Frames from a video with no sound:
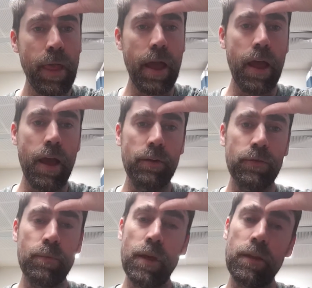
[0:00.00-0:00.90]
and
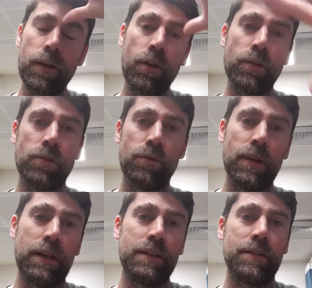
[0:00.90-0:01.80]
from there they're going to
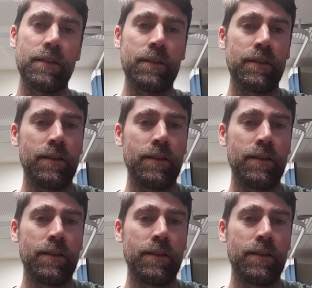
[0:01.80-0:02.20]
release it,